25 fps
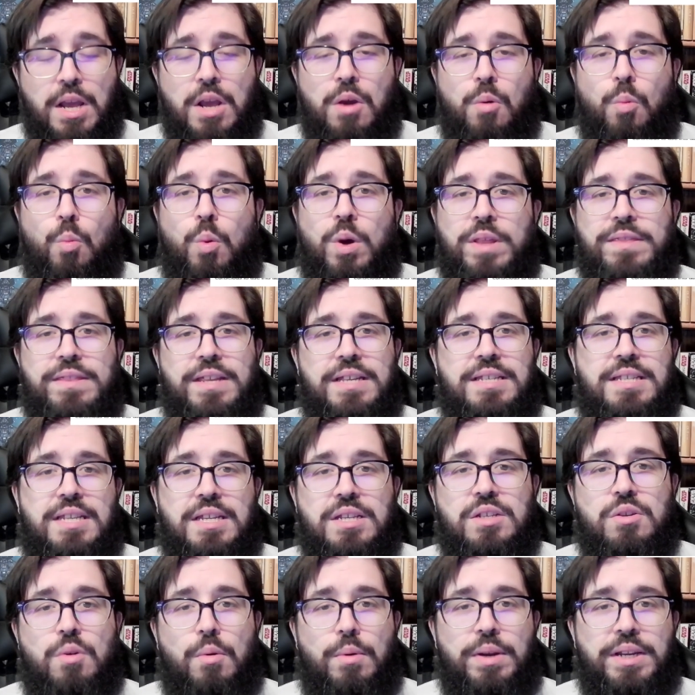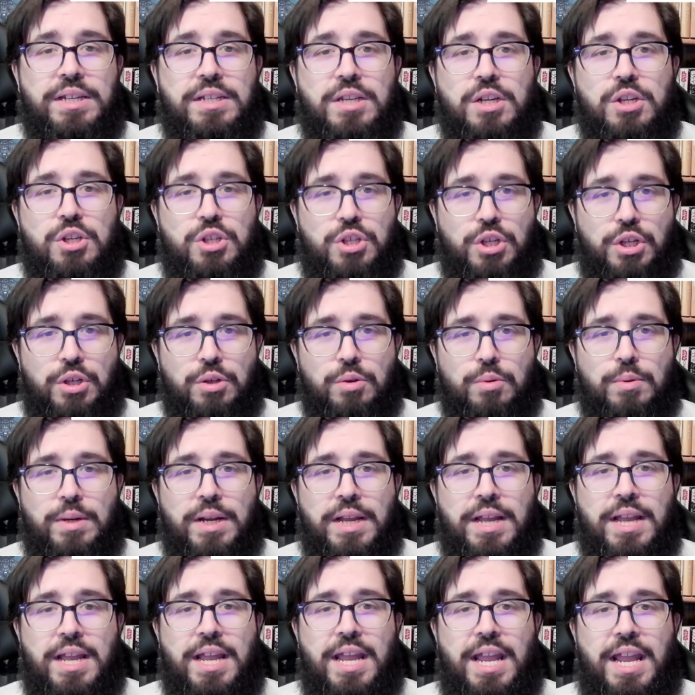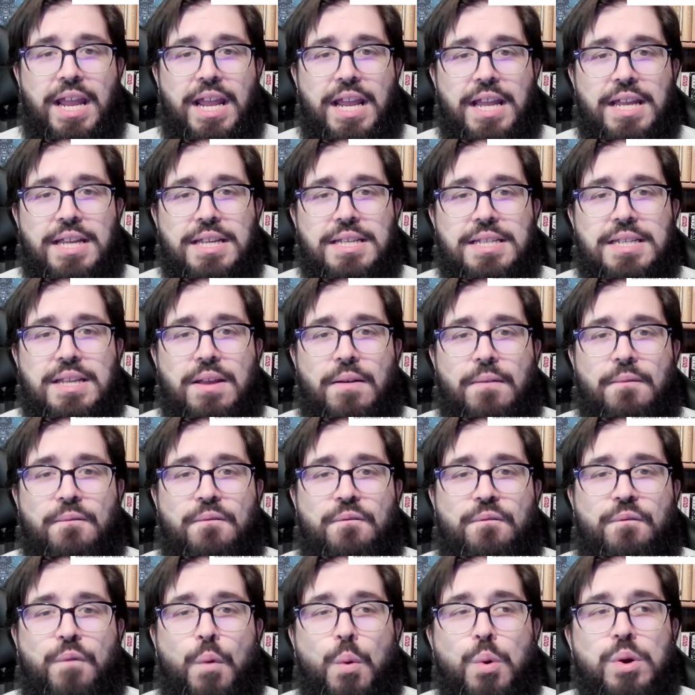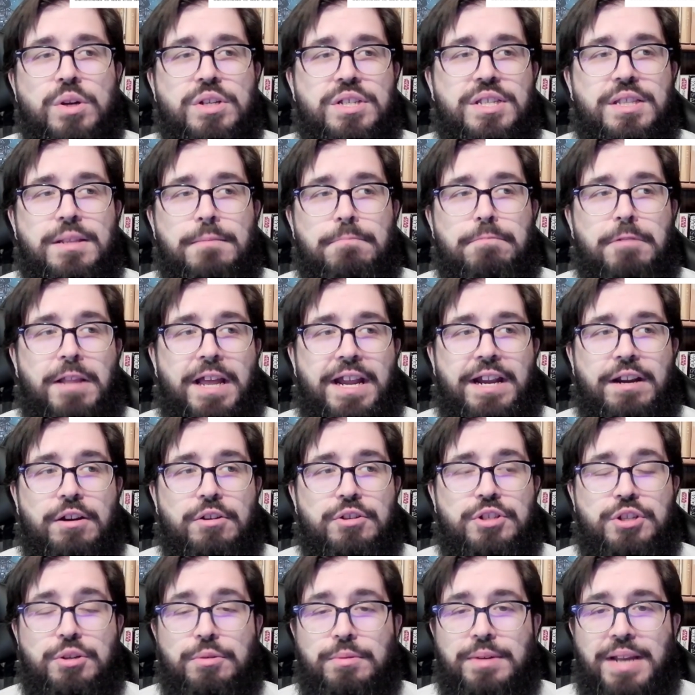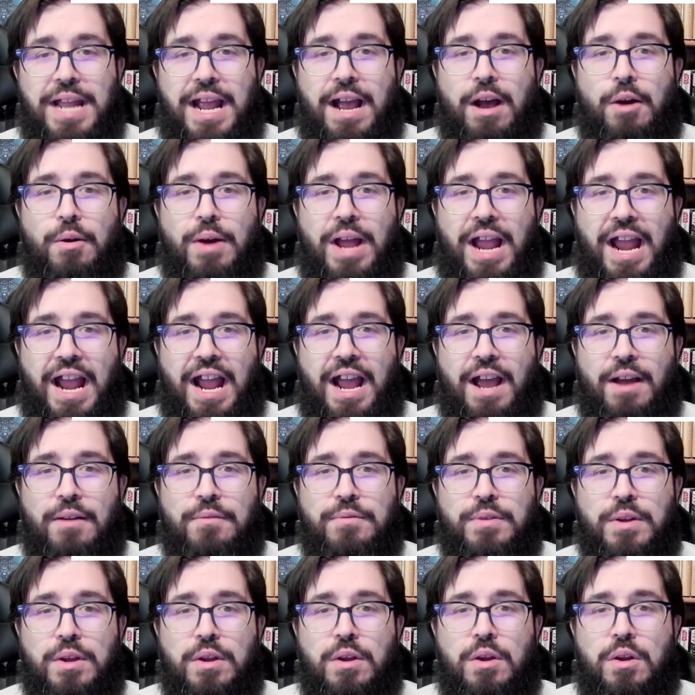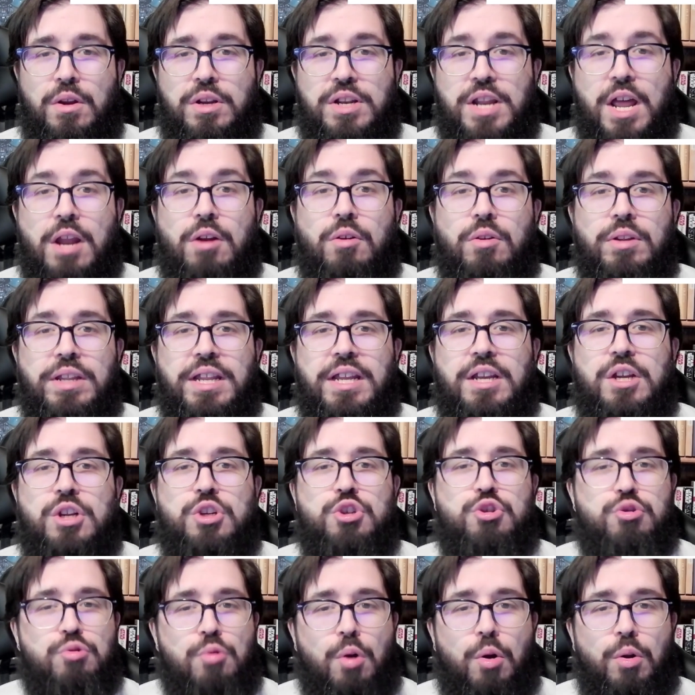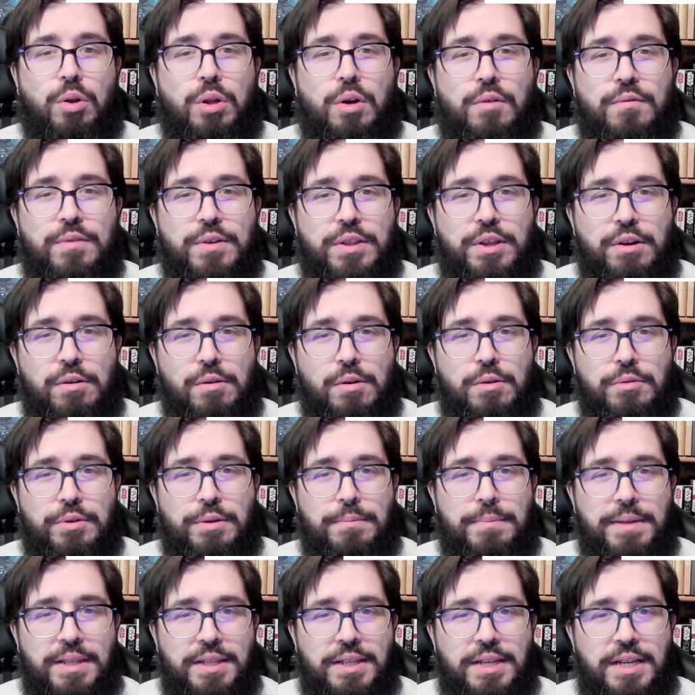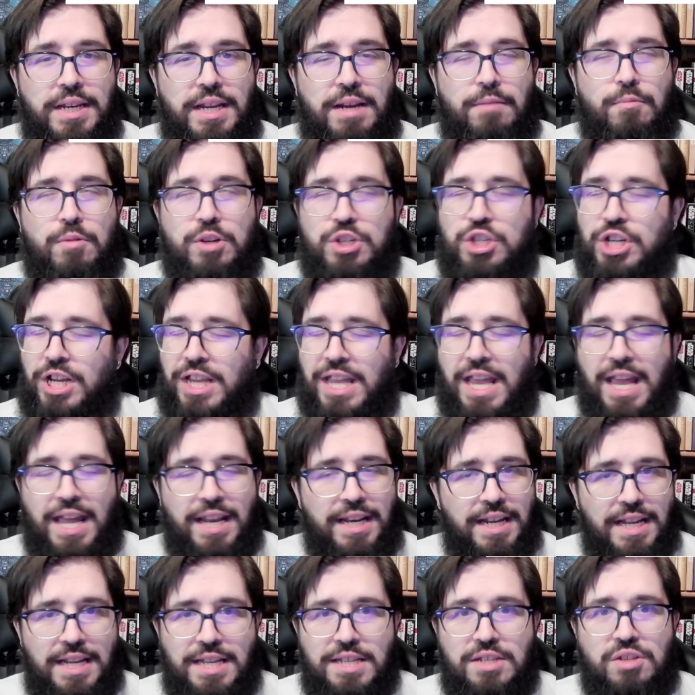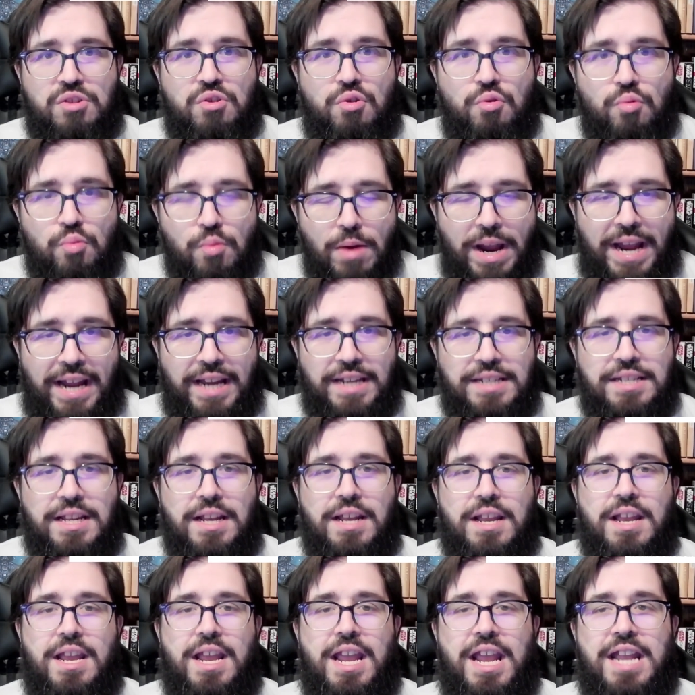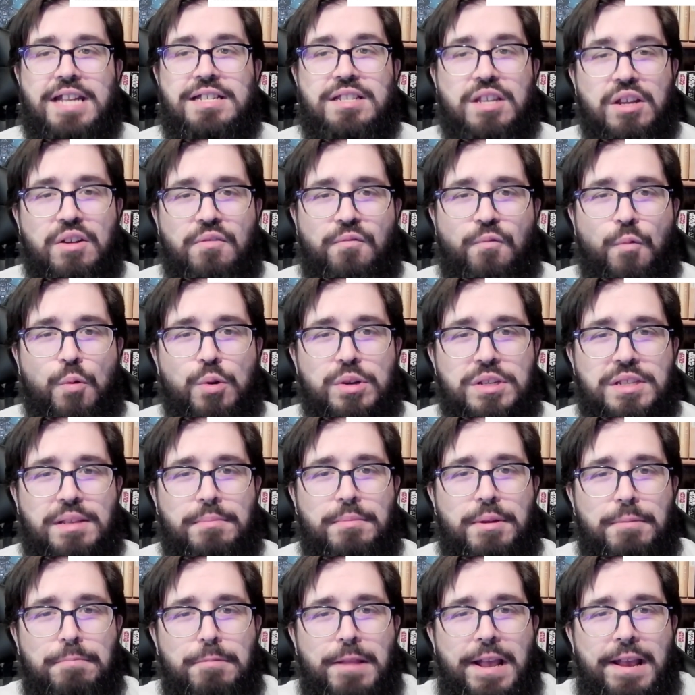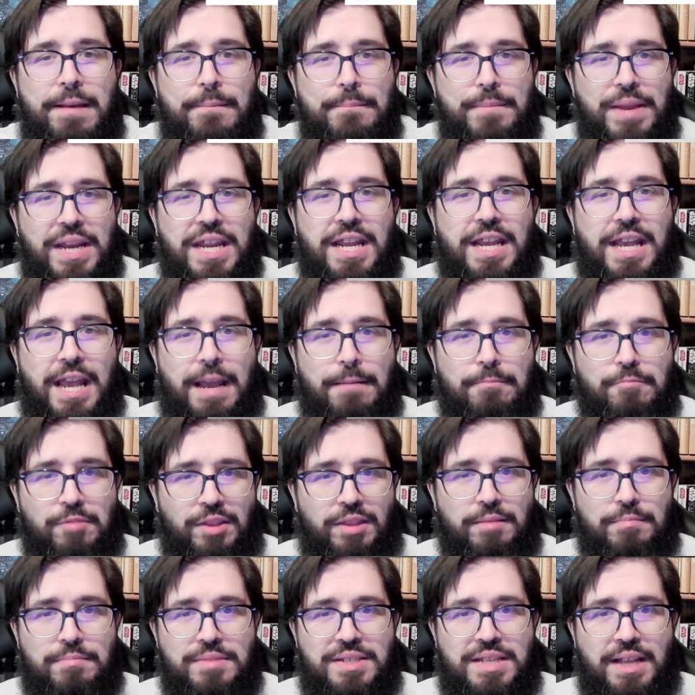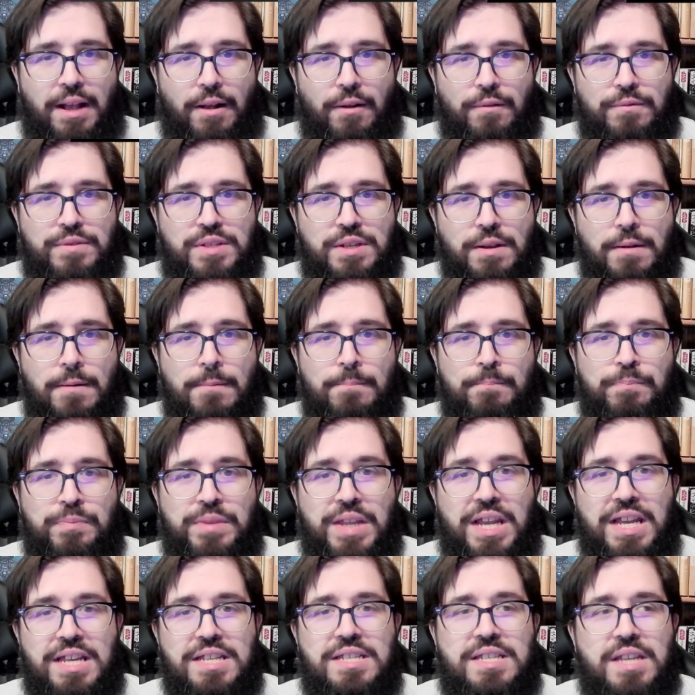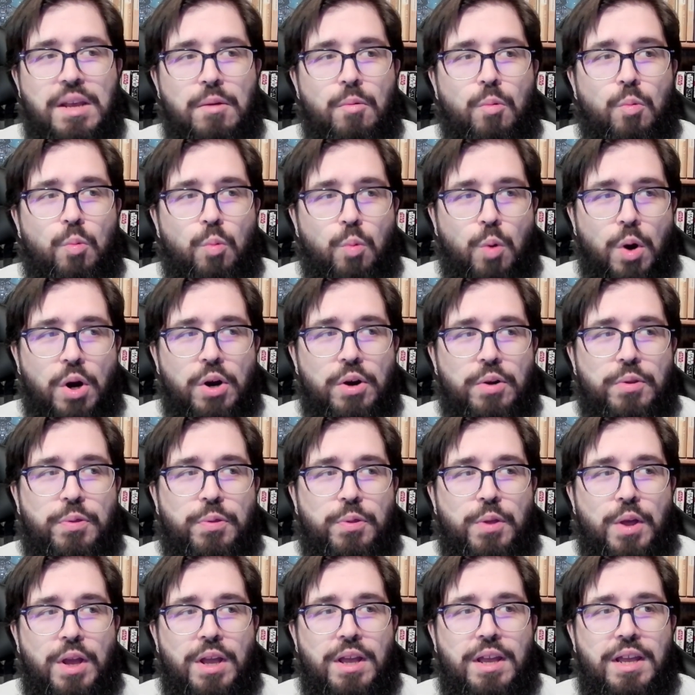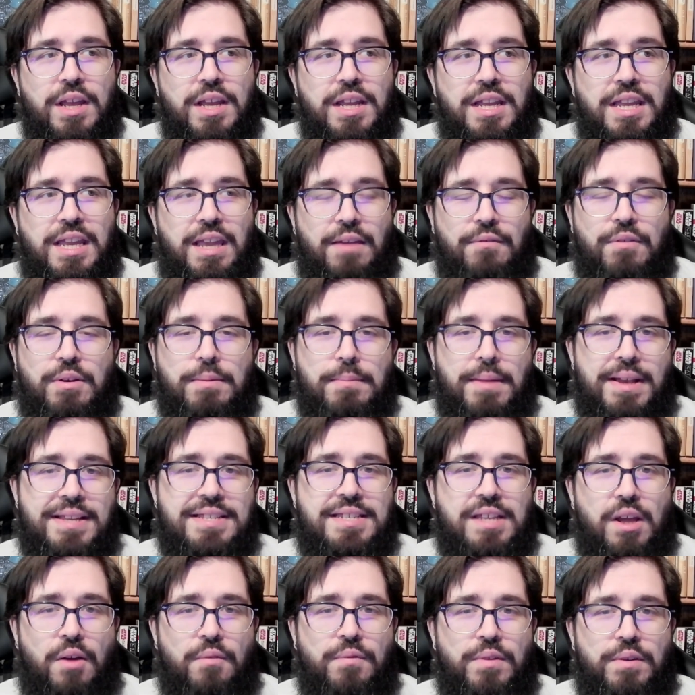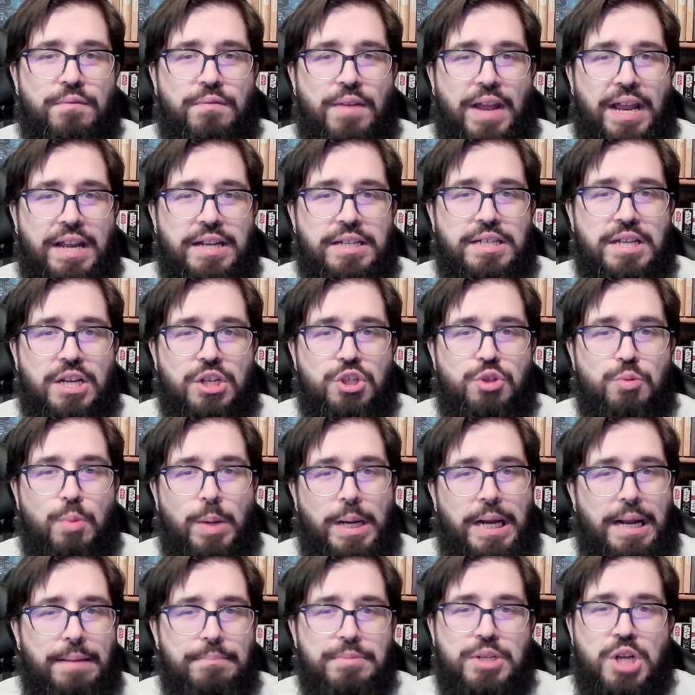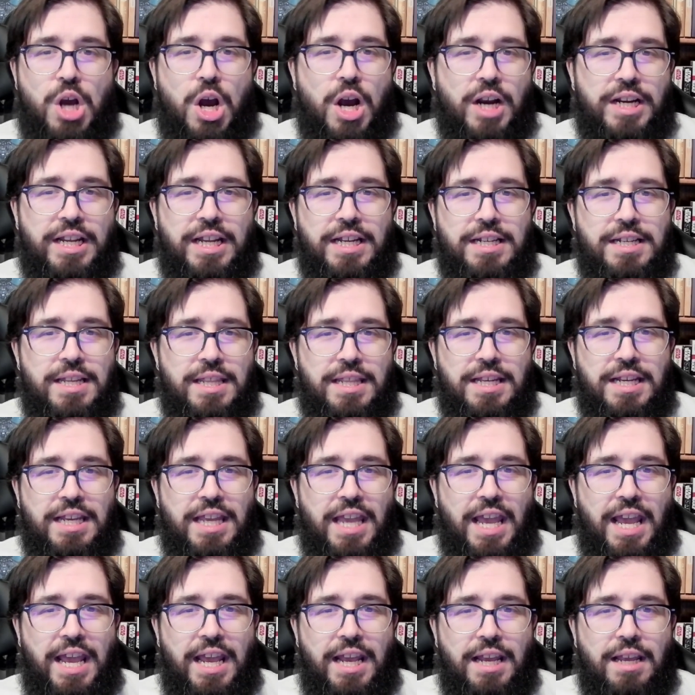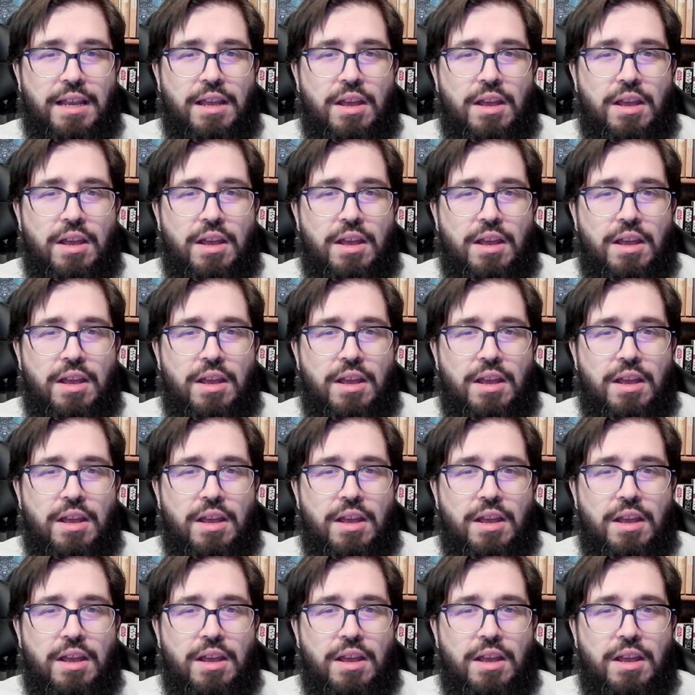What this is going to do is force the player to now have not only control over their own ability, which again is great, it's going to force them to play a mini game with themselves. Is it worth giving myself advantage when I'm talking to the king,